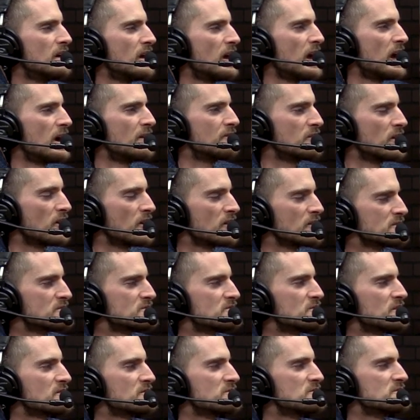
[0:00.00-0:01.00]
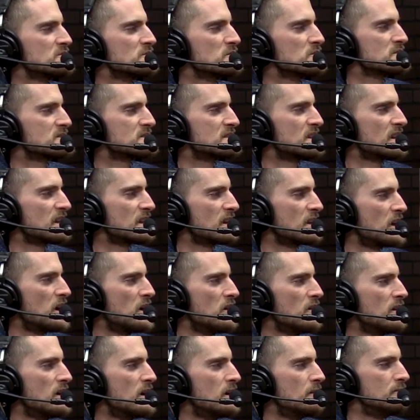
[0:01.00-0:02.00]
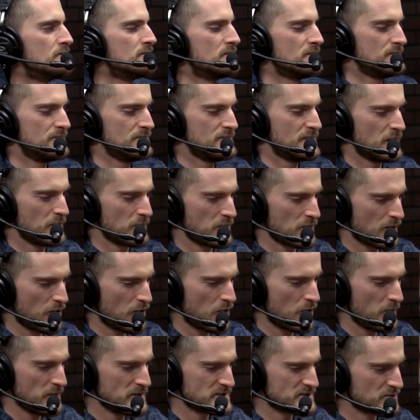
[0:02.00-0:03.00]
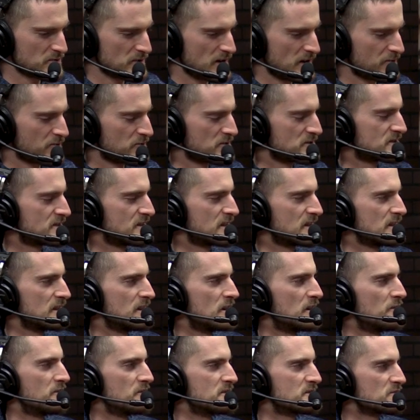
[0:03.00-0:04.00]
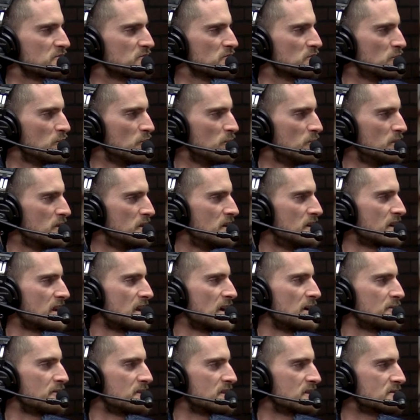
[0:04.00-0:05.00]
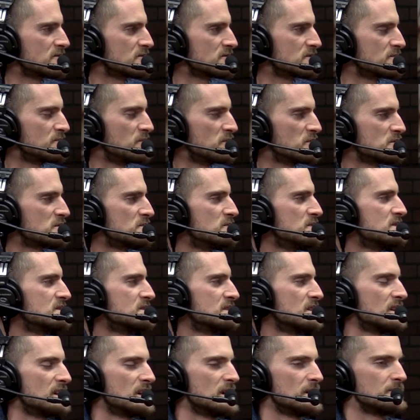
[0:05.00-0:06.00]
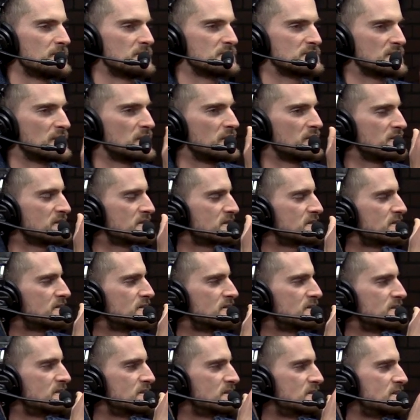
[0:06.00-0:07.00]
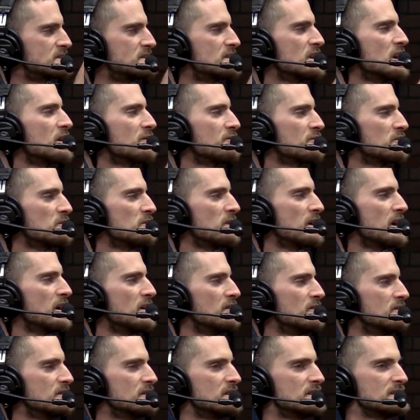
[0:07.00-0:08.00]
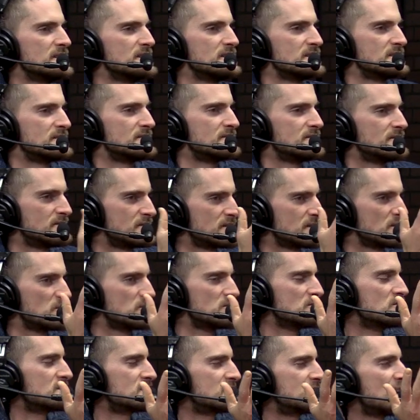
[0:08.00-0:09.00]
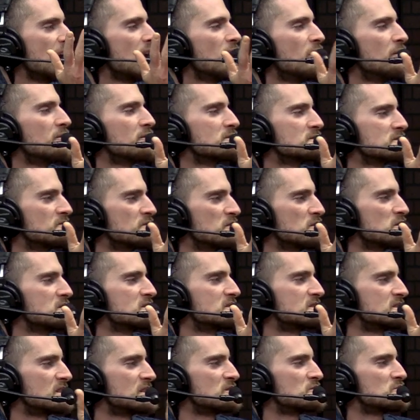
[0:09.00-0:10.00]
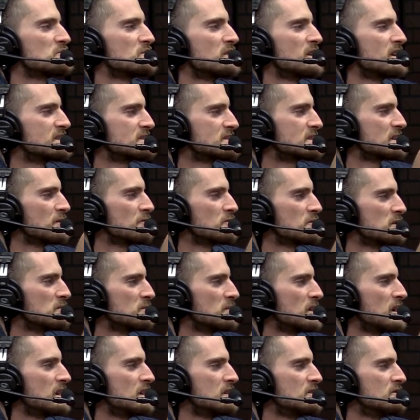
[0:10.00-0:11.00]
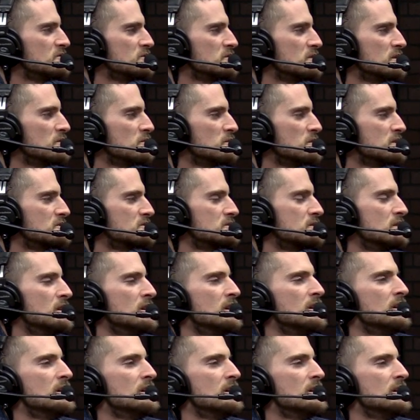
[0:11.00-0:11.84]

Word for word: having our instructors who were setting it all up, they're always referencing, you know, this rule book, how things are supposed to be set up. There's all this stuff around. It, it, you can just tell there's a very centralized governing body to it, which